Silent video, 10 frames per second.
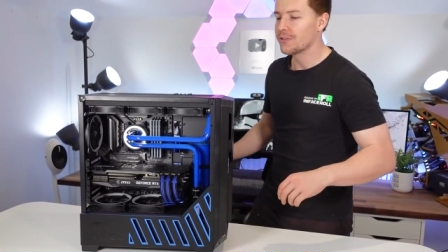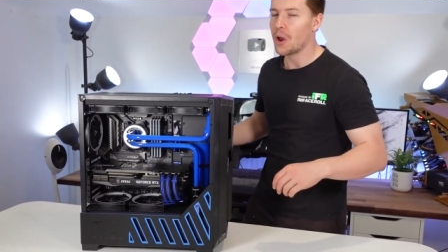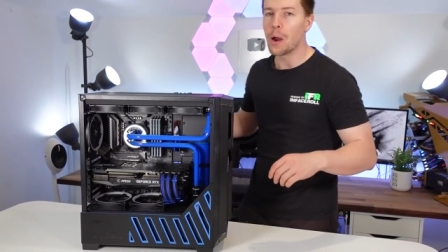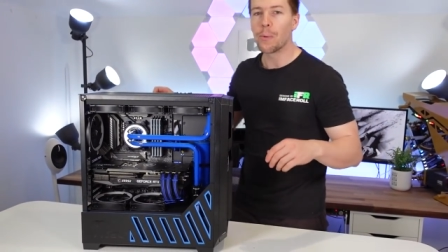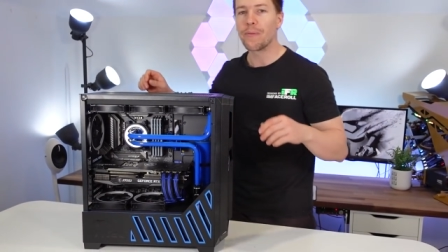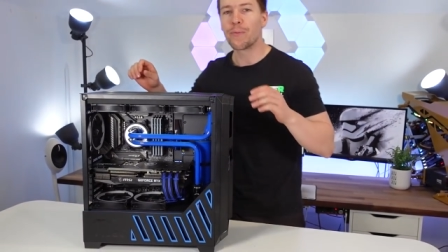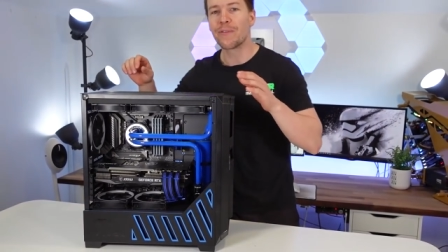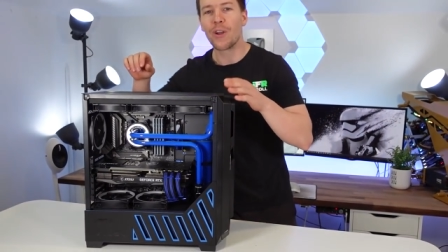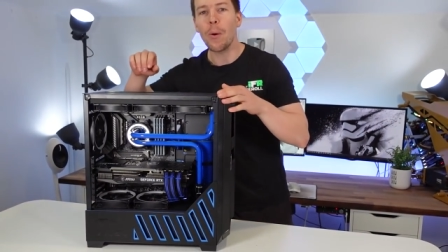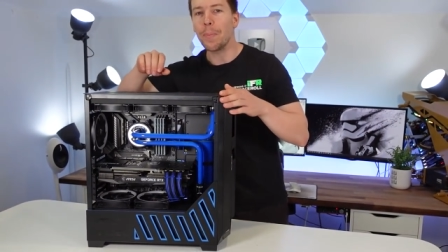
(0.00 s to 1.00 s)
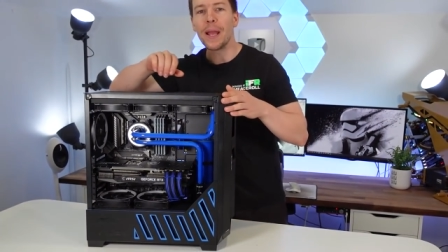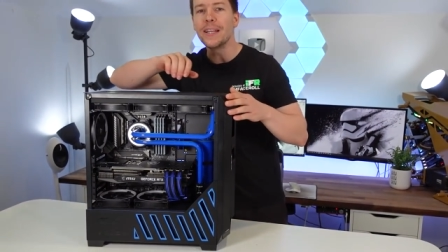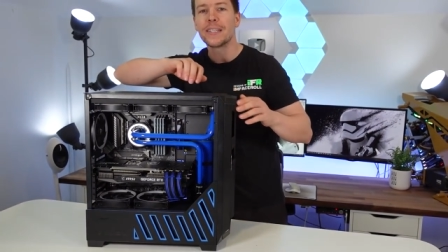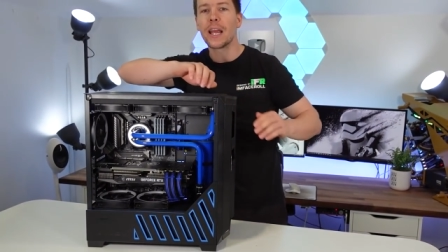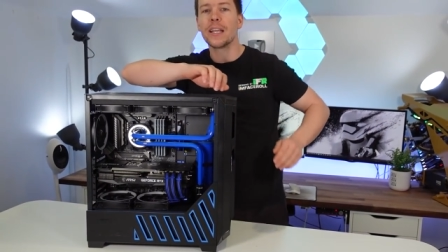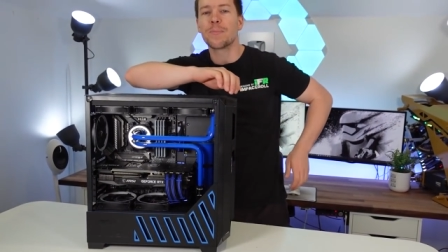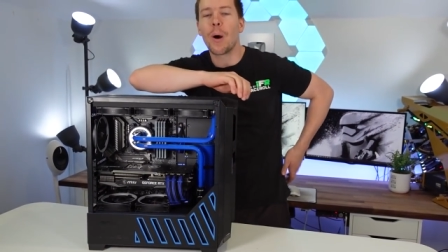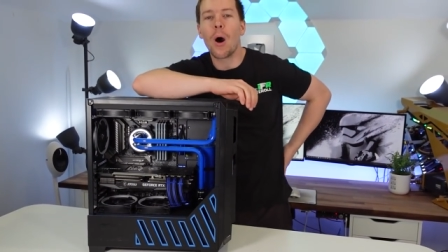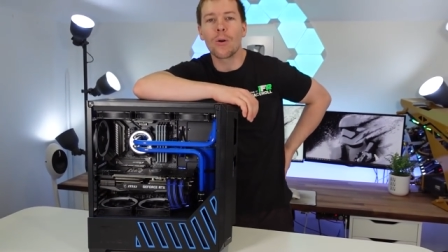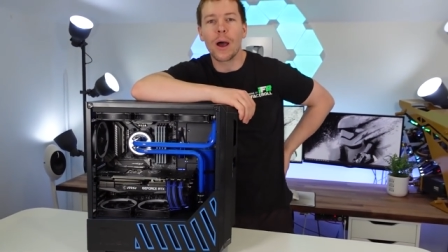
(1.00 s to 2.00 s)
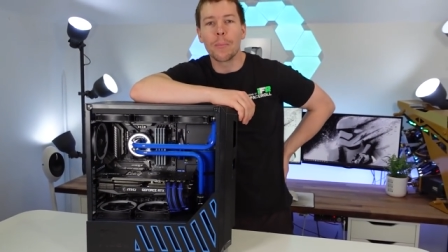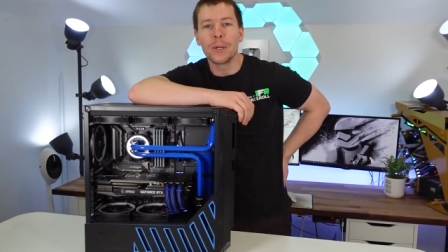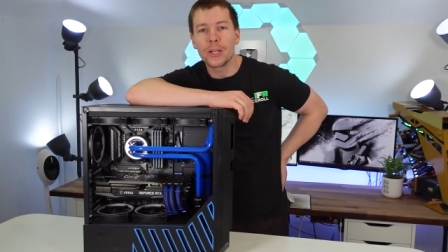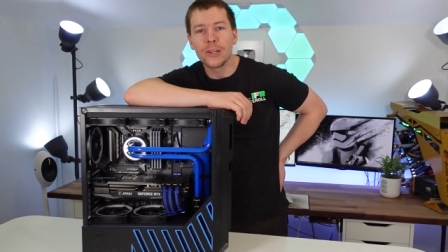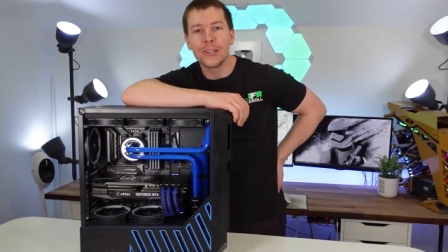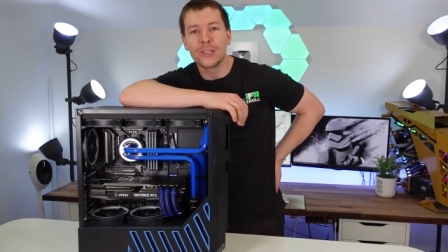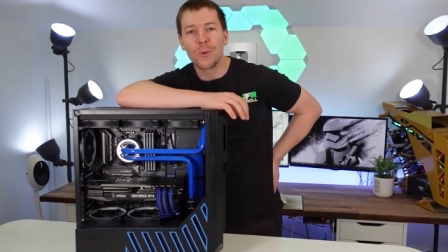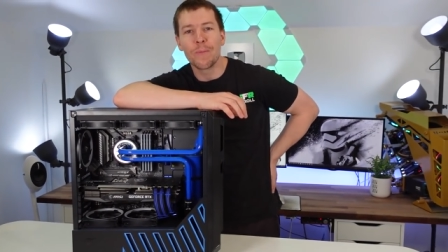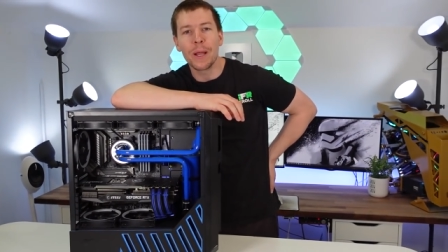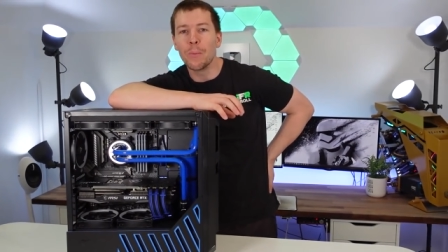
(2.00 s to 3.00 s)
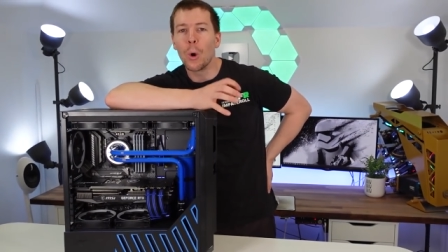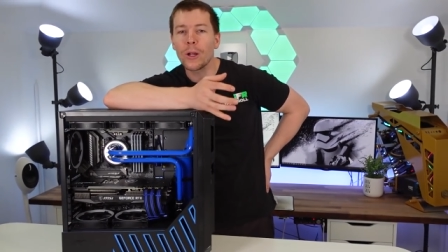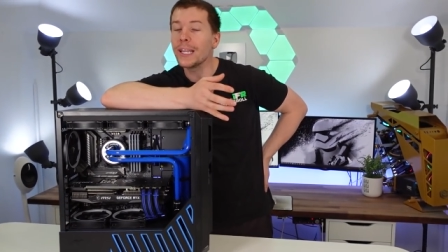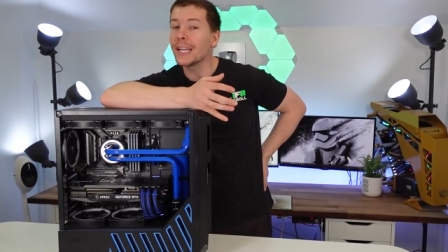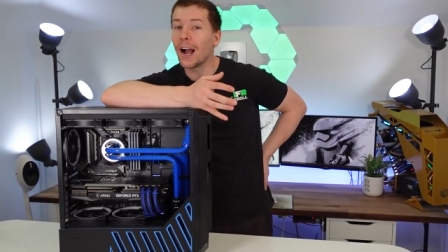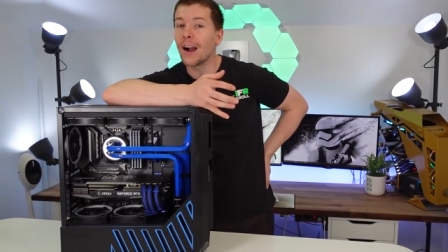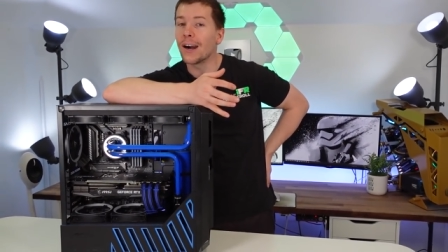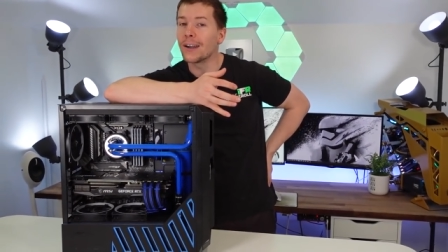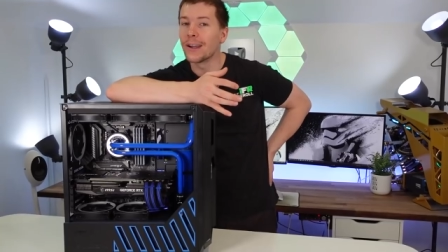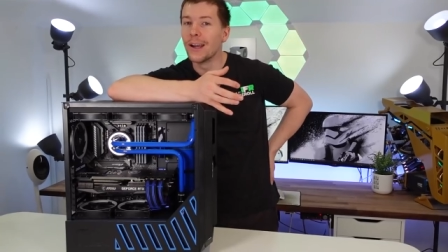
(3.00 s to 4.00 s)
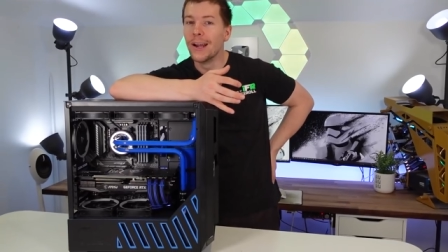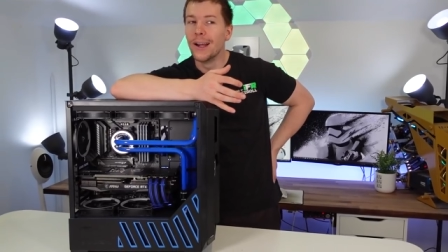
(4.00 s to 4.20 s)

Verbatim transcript: so we've, we've got PCs piled up because we've been working hard,